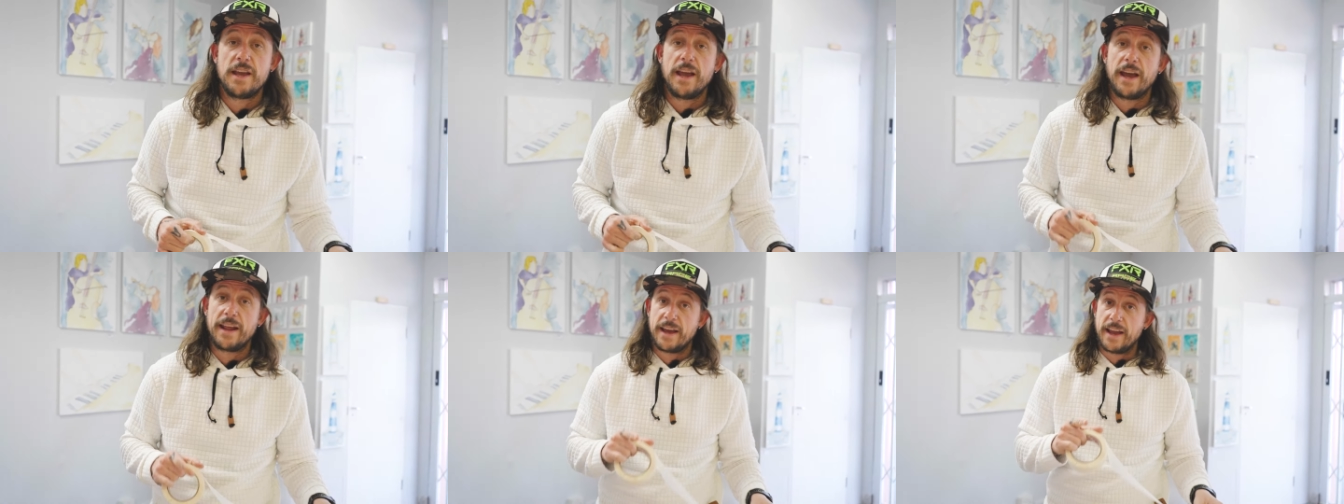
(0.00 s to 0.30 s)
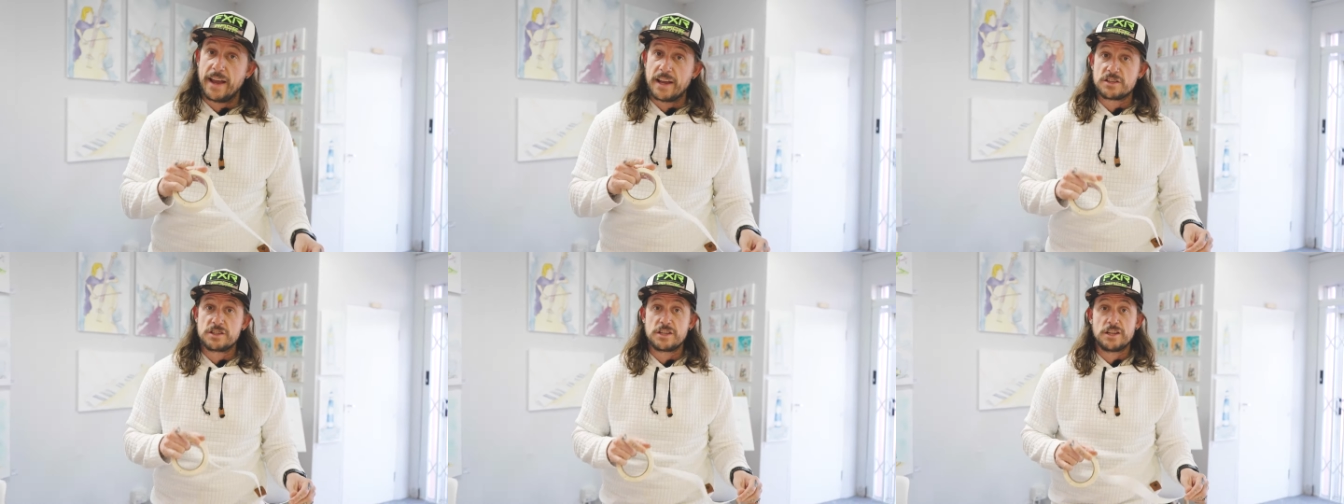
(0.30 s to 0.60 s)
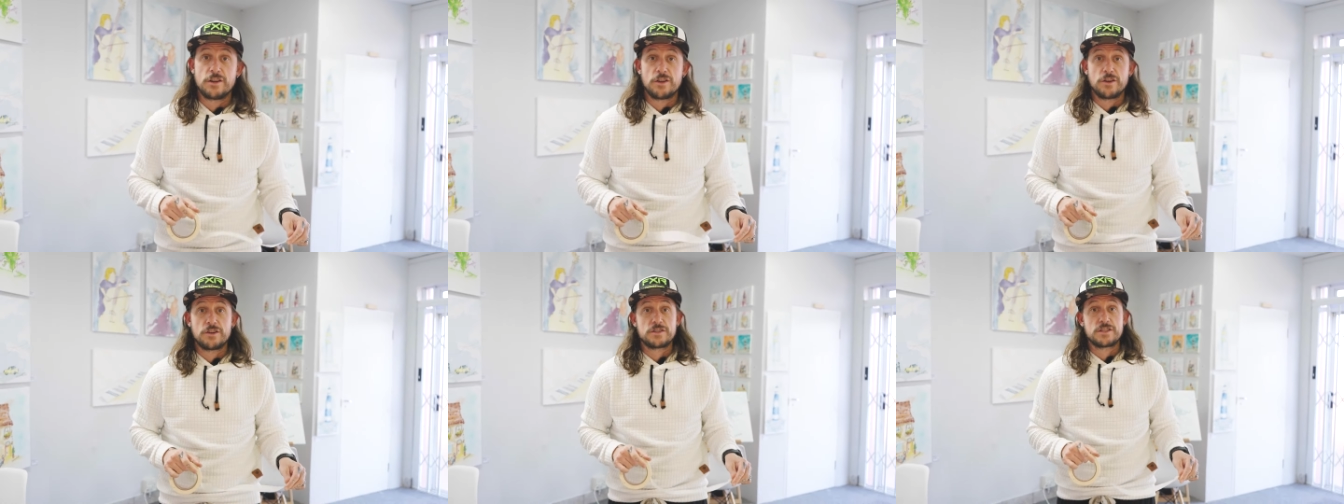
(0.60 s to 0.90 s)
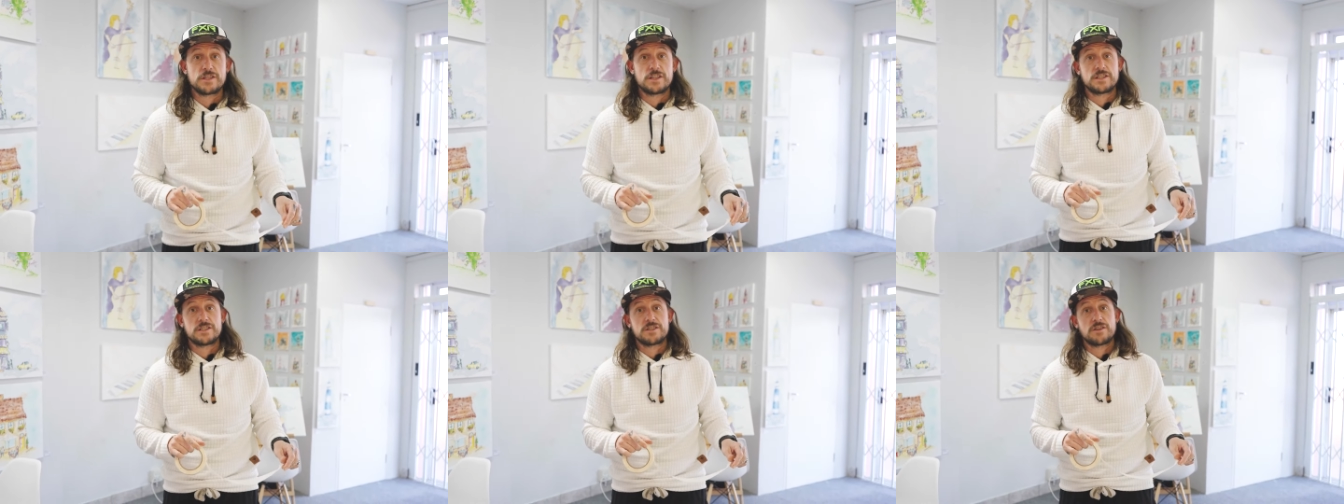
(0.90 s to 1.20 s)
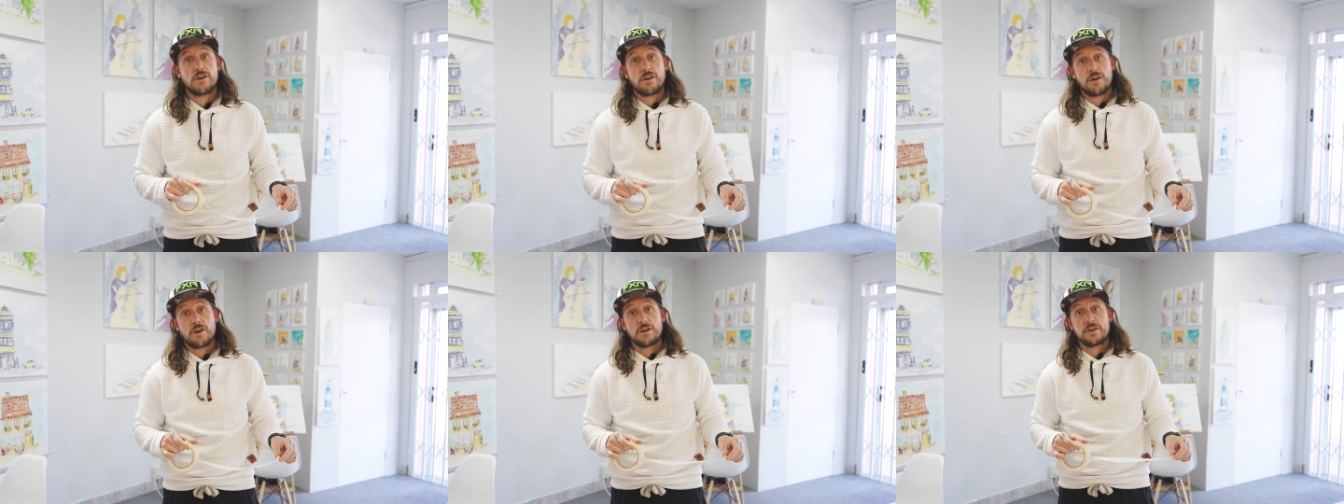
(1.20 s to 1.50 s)
and I actually learned it
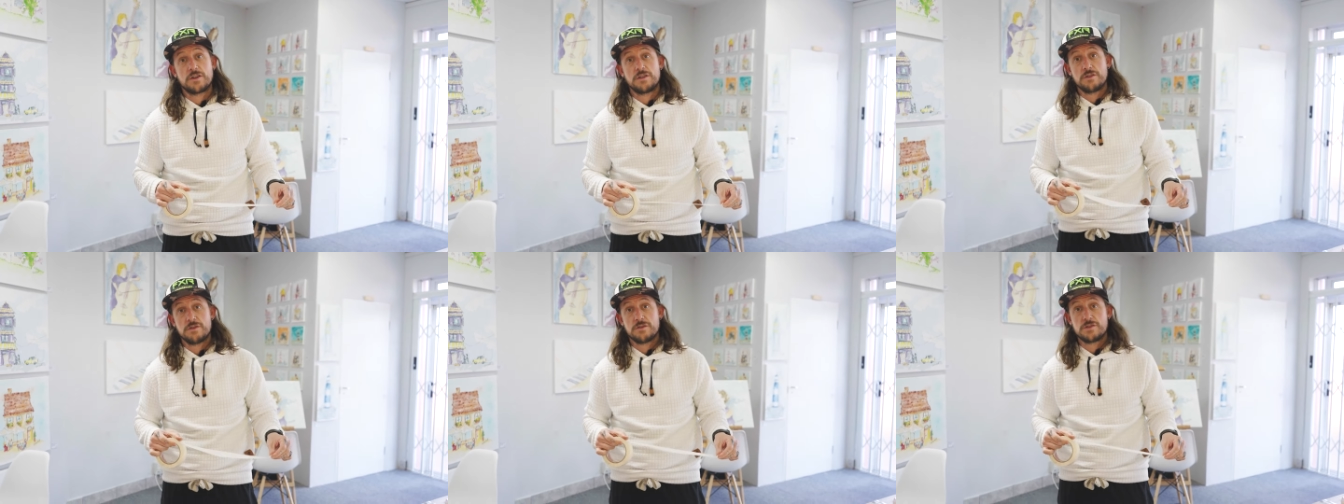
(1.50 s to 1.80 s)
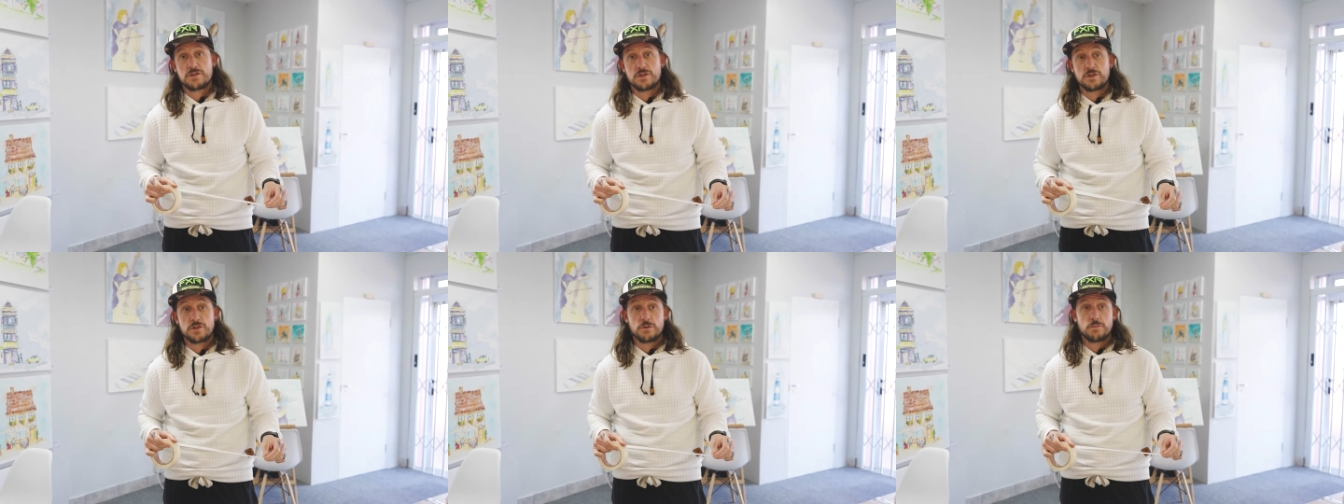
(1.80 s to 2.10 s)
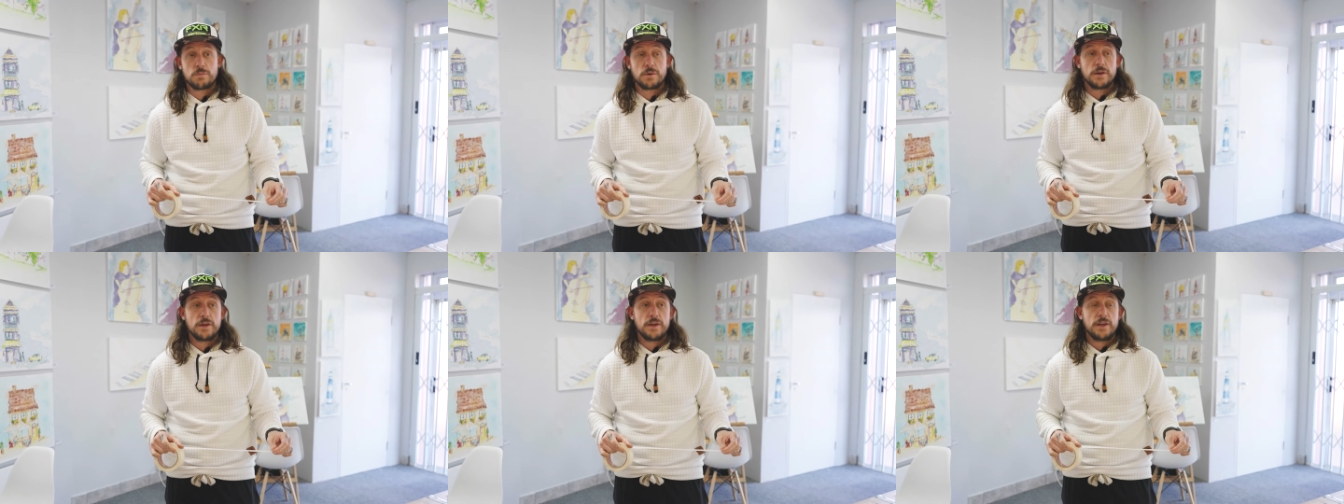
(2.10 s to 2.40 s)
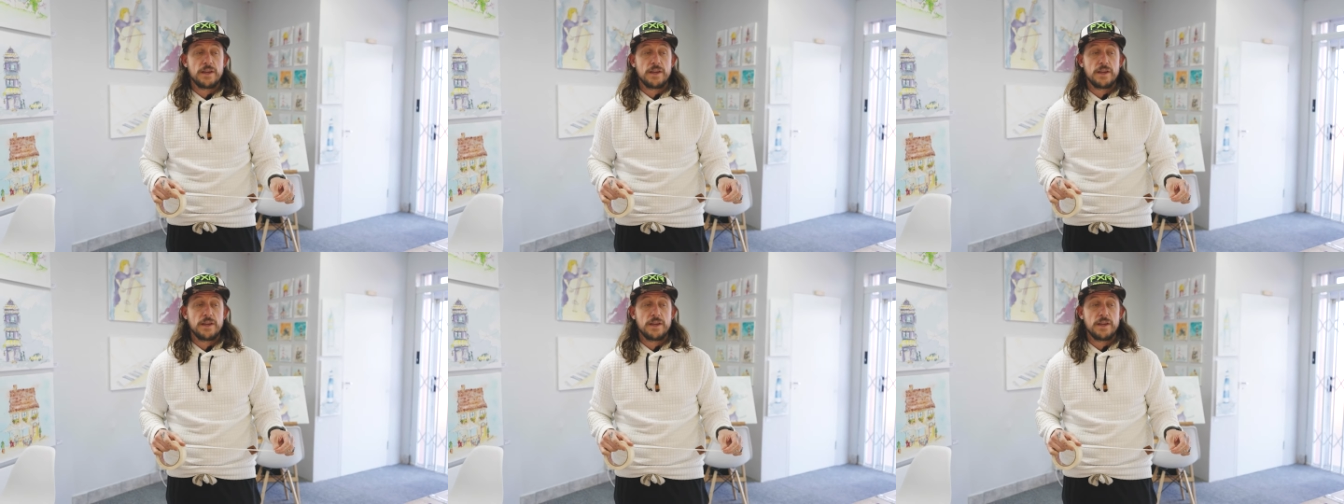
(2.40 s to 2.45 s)
on YouTube.